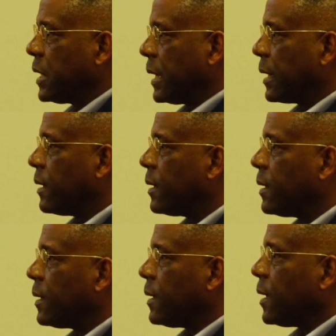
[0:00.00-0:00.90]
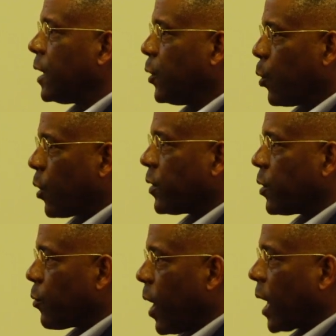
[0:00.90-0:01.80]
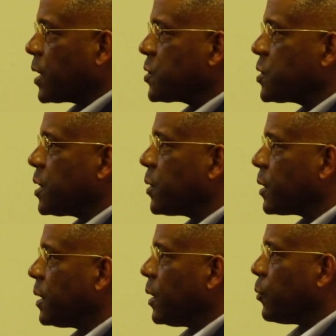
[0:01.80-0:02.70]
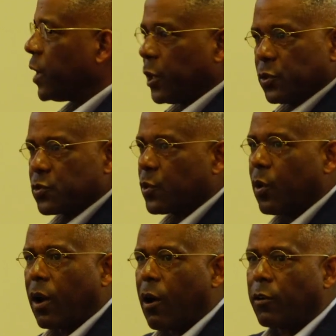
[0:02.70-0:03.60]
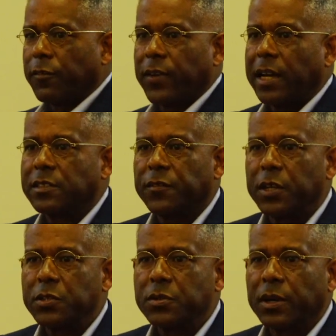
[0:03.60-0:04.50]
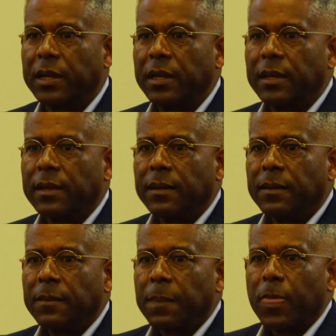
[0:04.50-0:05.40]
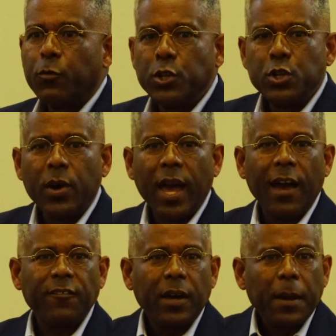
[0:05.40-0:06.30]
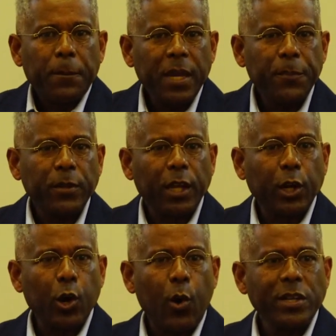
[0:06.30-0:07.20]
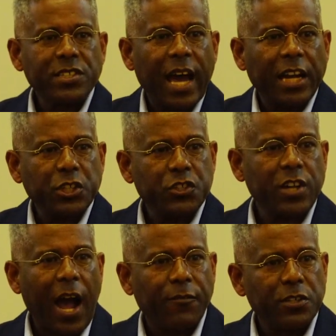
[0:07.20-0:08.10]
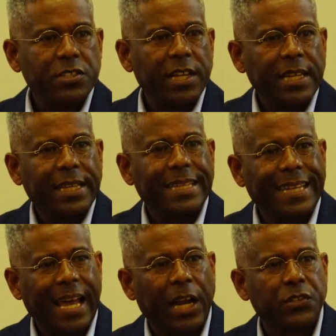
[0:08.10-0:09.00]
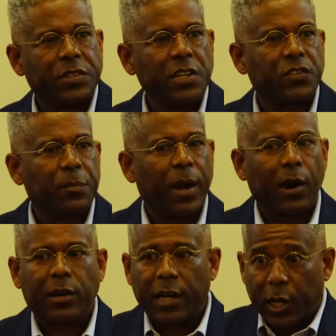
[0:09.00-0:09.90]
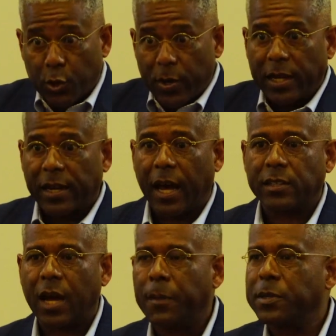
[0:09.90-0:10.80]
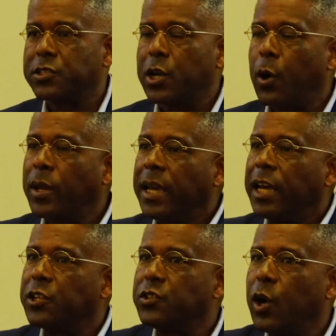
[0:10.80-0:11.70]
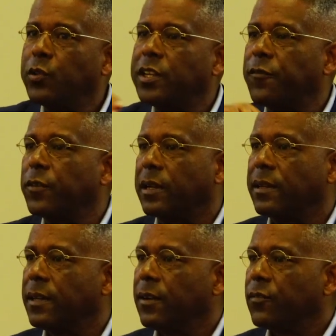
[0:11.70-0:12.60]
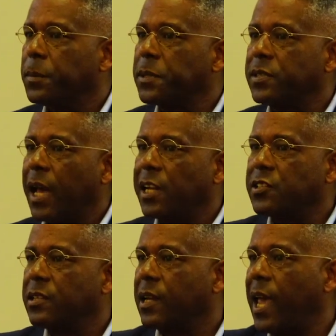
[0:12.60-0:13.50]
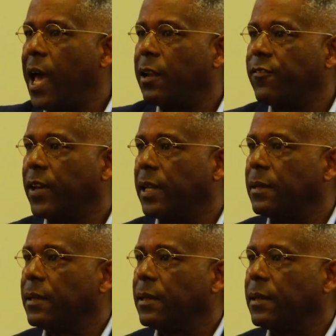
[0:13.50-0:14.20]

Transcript: did in northern Iraq and Syria when they destroyed artifacts of history. When you have people that go inside a sovereign city in the United States of America and create an autonomous zone, it is no different from establishing a caliphate.